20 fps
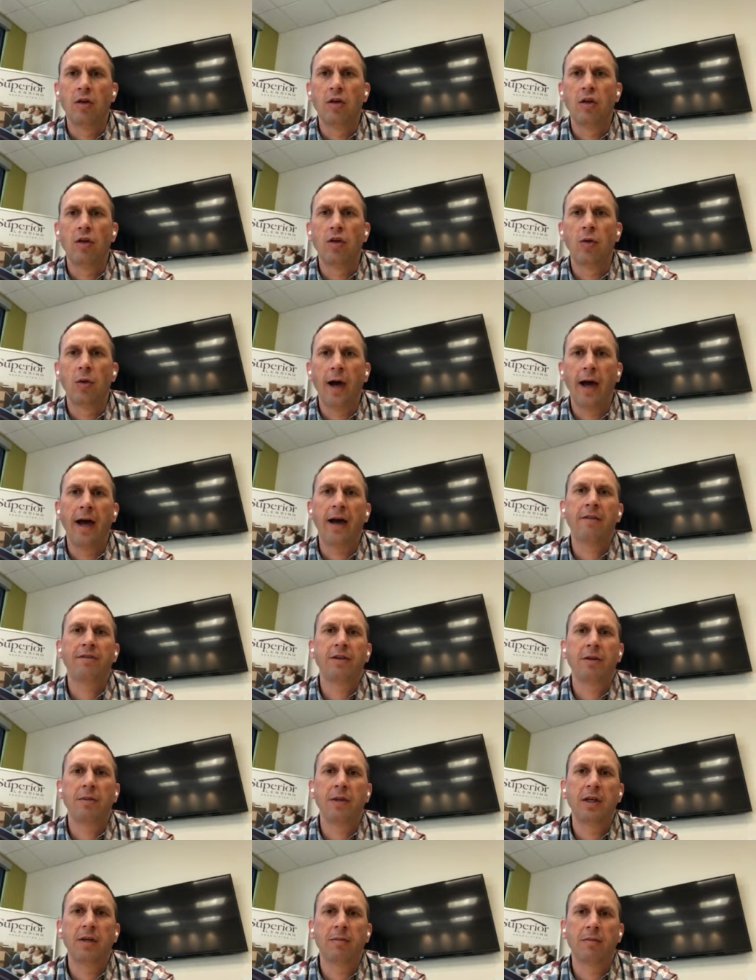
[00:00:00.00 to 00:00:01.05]
you have
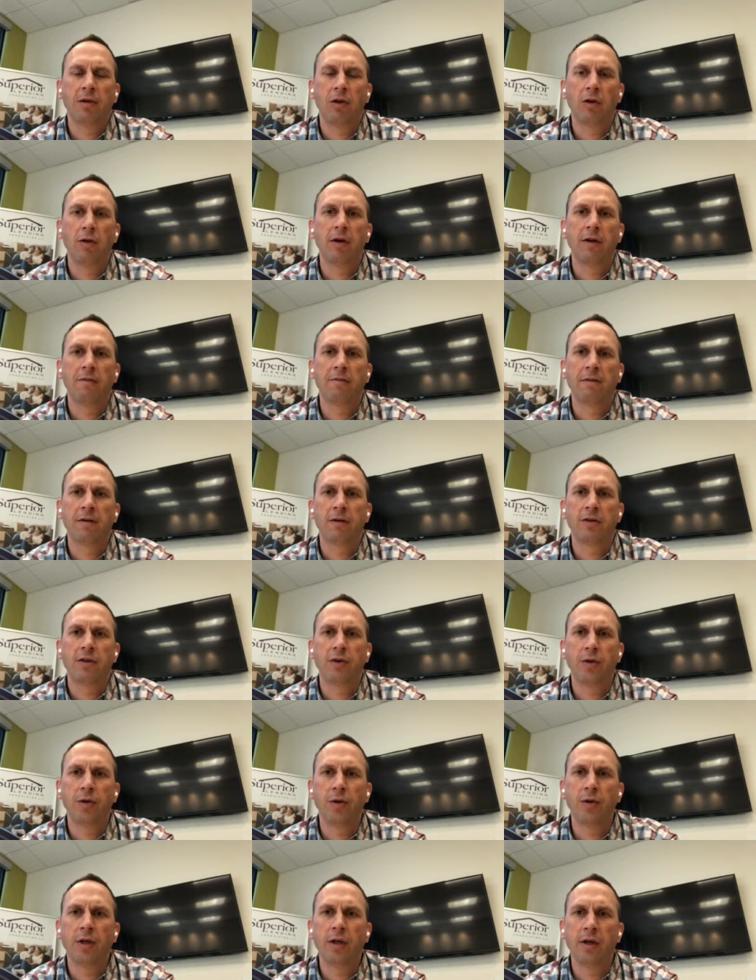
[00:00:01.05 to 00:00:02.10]
to be employed for
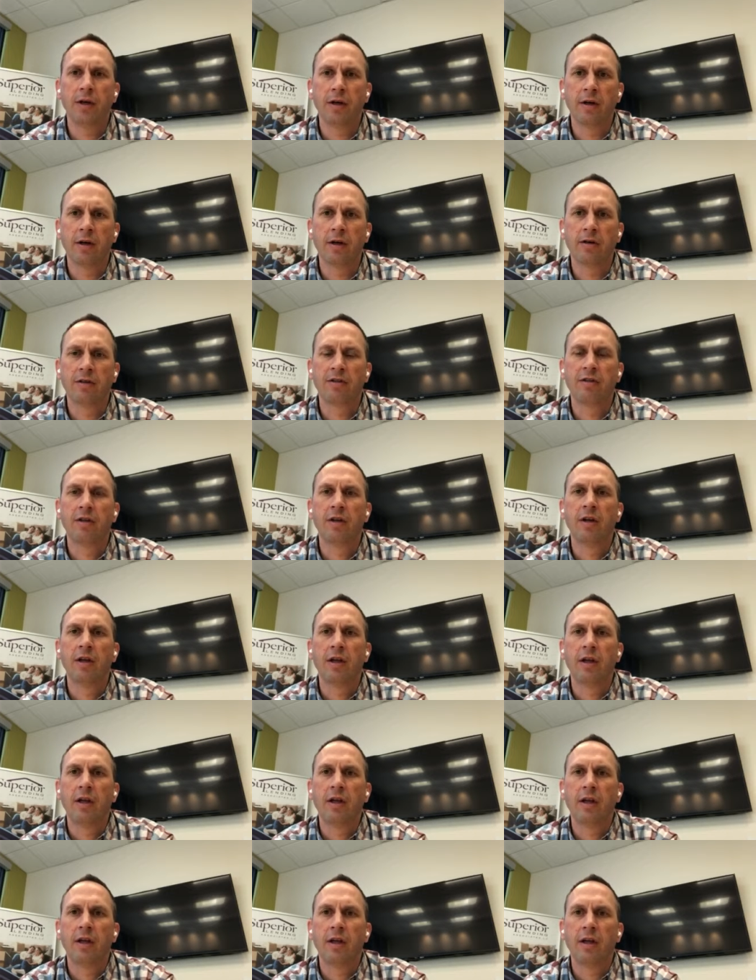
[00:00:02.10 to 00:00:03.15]
two years,
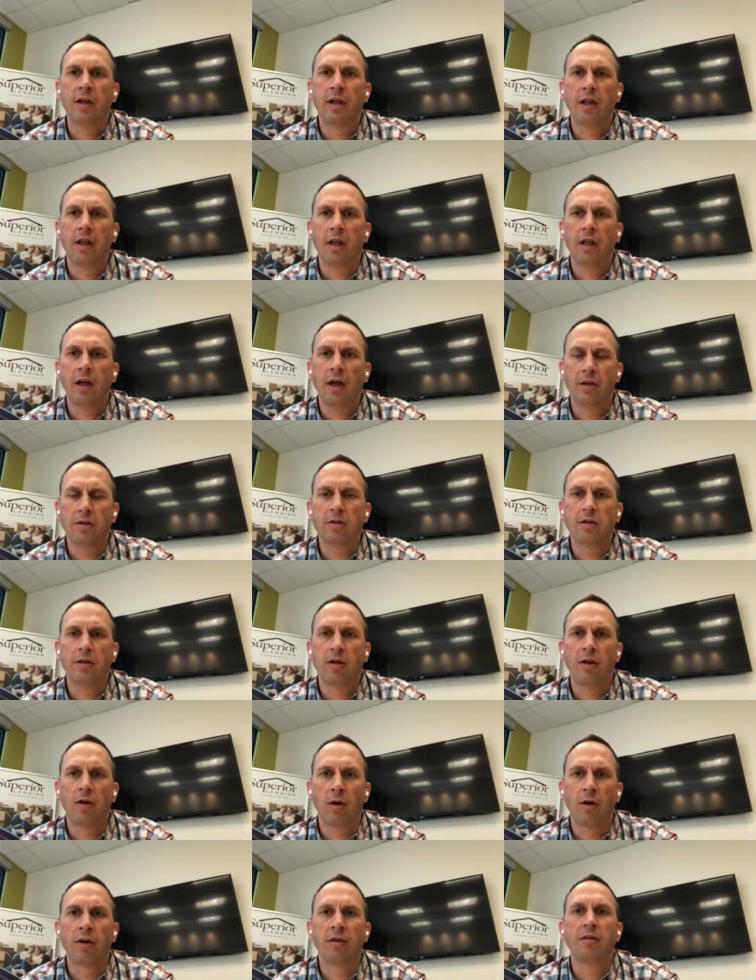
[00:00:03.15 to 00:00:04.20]

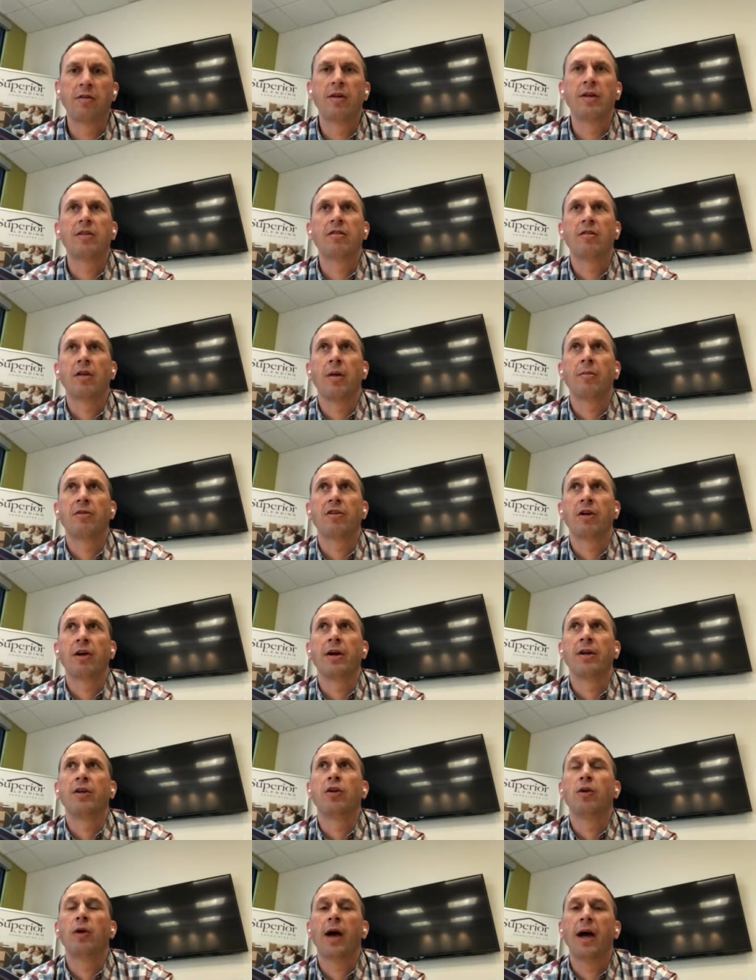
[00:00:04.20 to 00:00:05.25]
or I'm
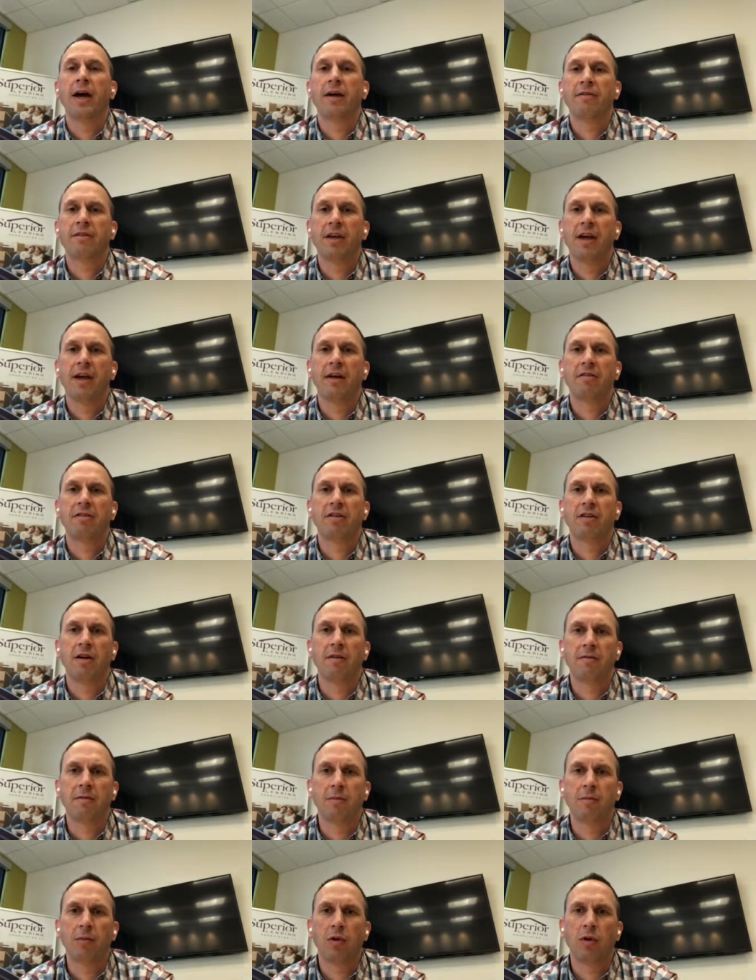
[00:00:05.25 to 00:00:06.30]
sorry, you have to have
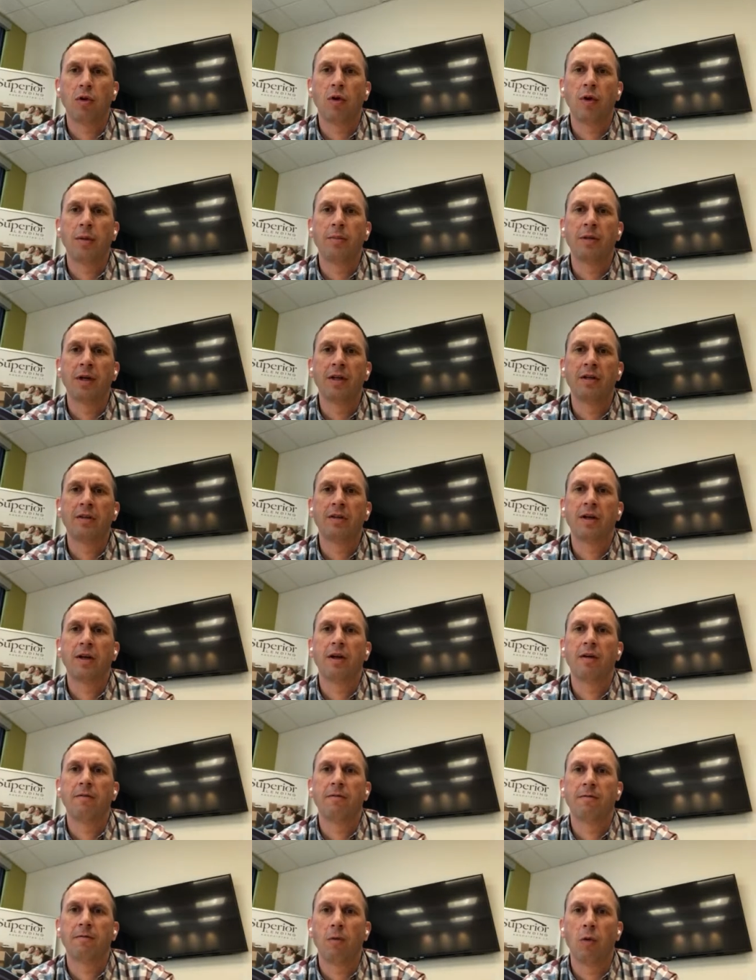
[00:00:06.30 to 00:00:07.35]
self employment
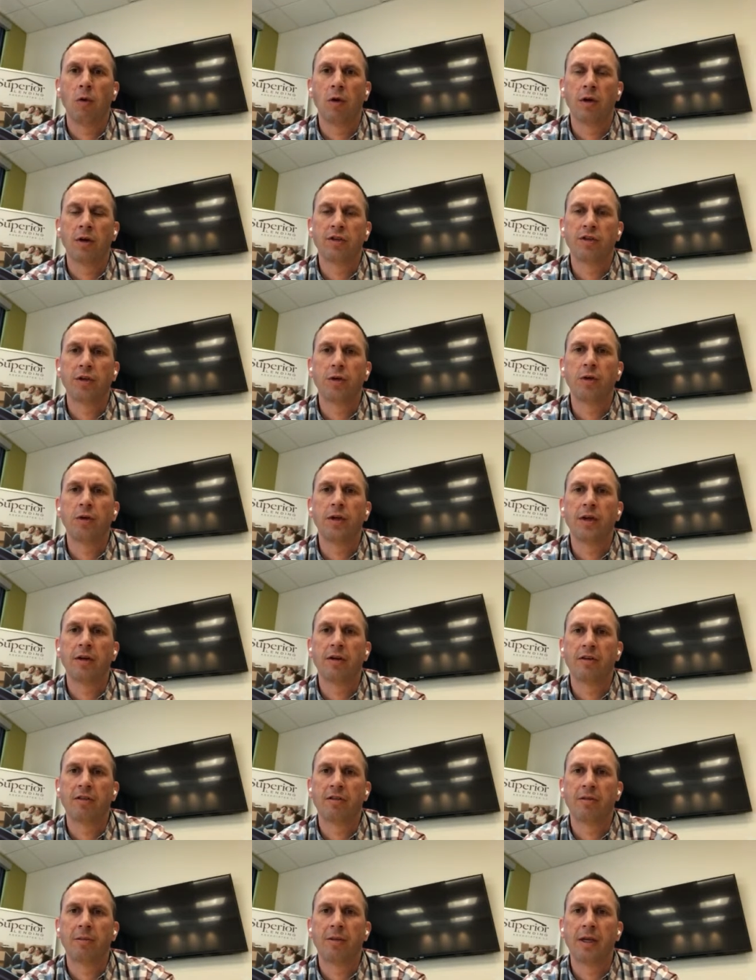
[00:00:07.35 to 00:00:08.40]
for two
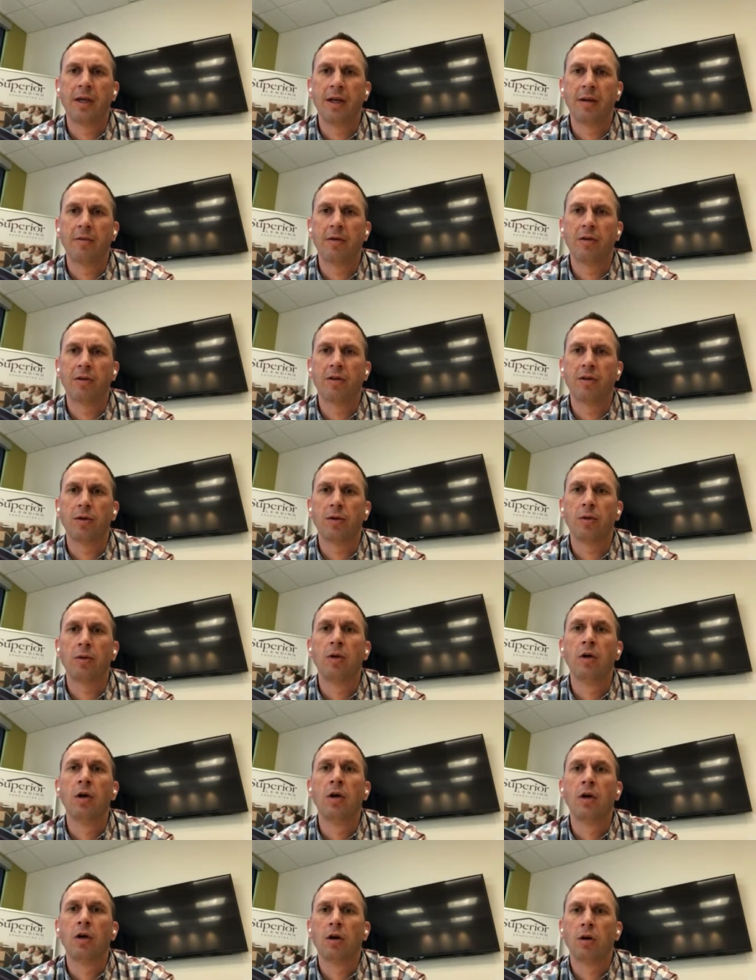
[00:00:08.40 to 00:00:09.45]
years to be able to
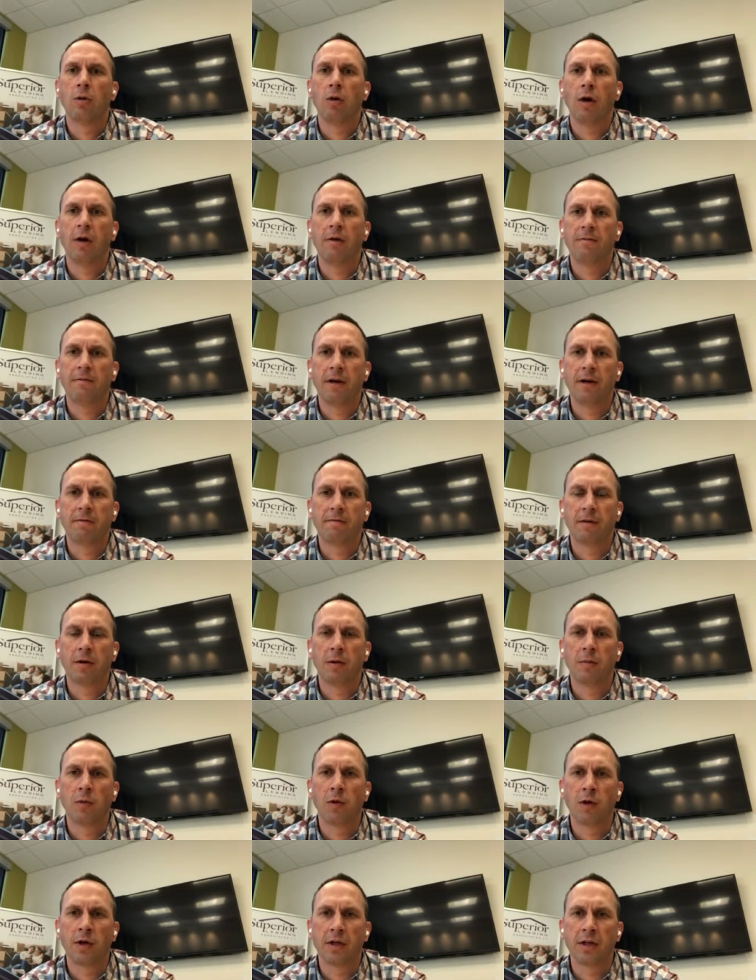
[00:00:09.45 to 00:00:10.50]
qualify for a
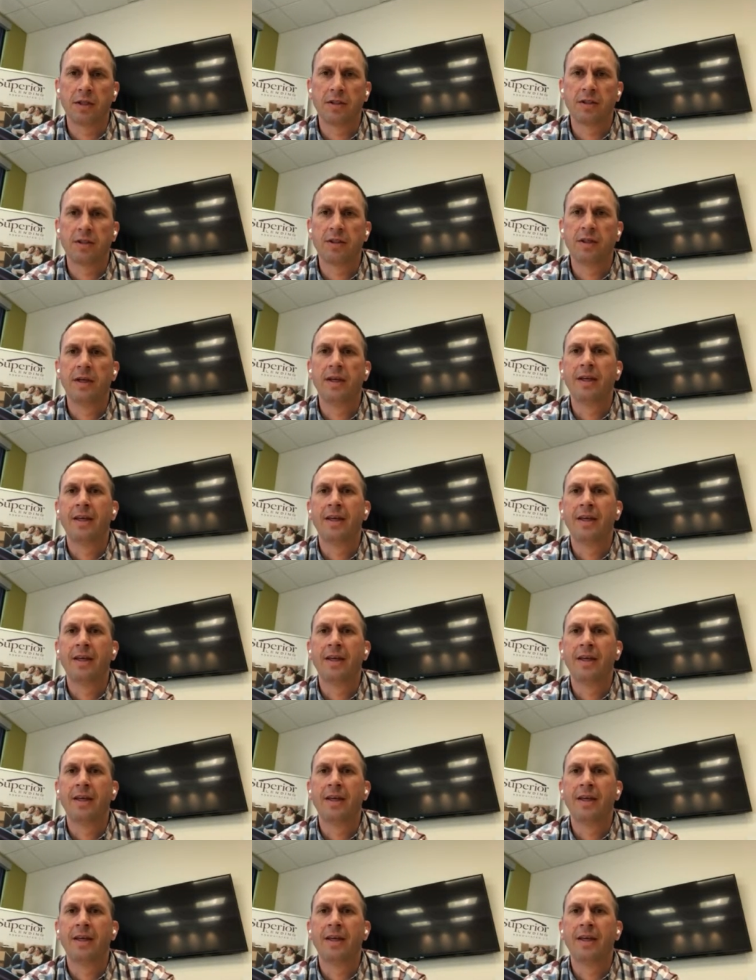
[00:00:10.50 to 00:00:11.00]
mortgage.